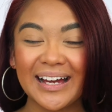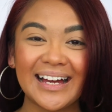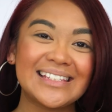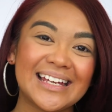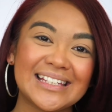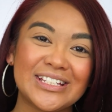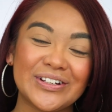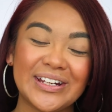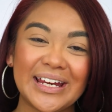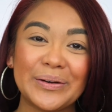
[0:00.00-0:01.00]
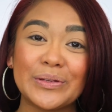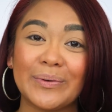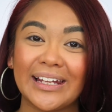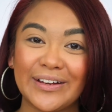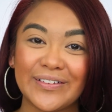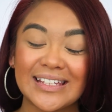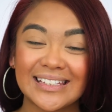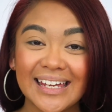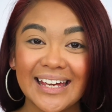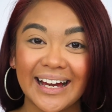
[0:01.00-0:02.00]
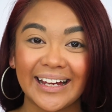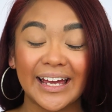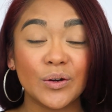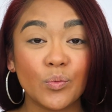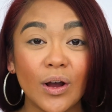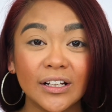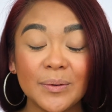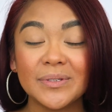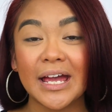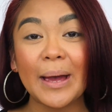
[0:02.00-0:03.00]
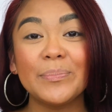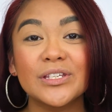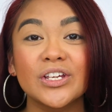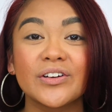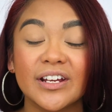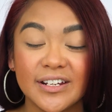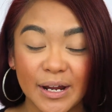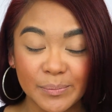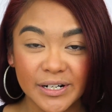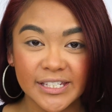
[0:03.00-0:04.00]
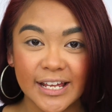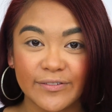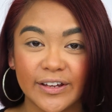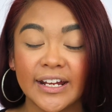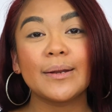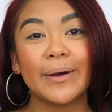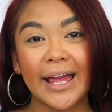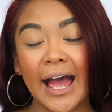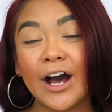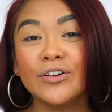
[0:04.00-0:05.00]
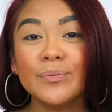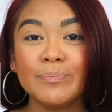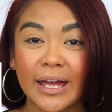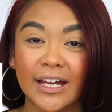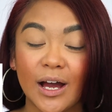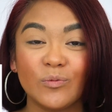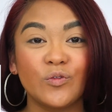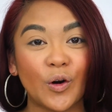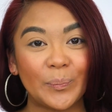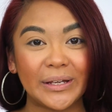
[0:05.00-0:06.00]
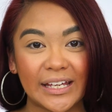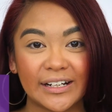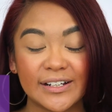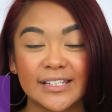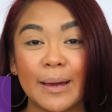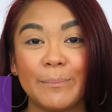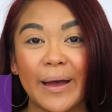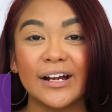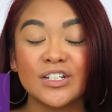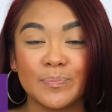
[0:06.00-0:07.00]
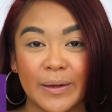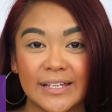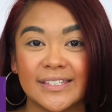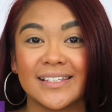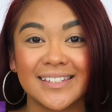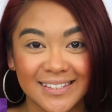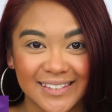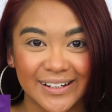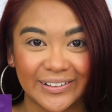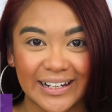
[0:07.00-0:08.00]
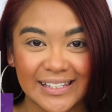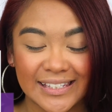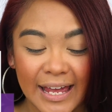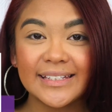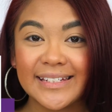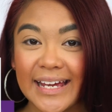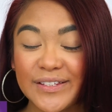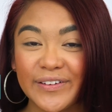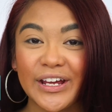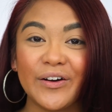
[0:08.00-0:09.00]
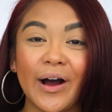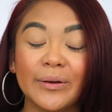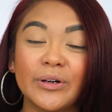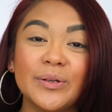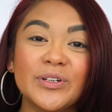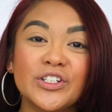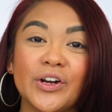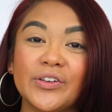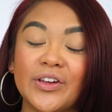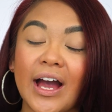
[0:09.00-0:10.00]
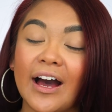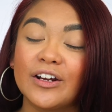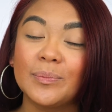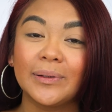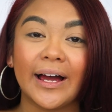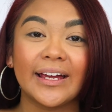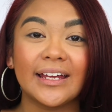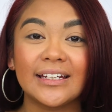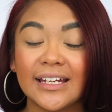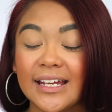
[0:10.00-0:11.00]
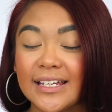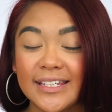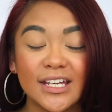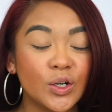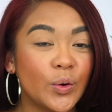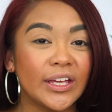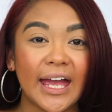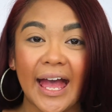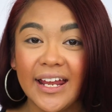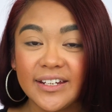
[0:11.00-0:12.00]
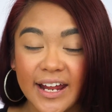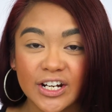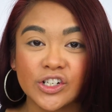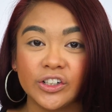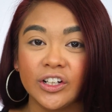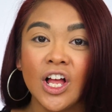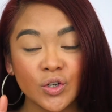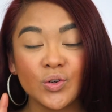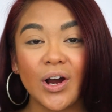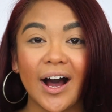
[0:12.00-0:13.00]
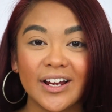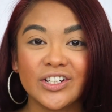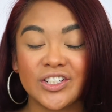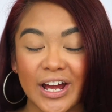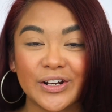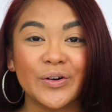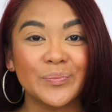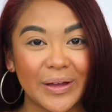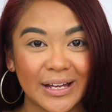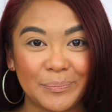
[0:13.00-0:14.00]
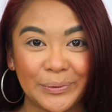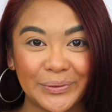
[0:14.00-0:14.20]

Hey guys, it's Judie here with My Life as Kikay, and welcome to episode number 7 in my How to Makeup for Beginners, a Back to Basics series. In today's video, I'm going to be showing you how to apply an easy, quick, and natural 2 eyeshadow makeup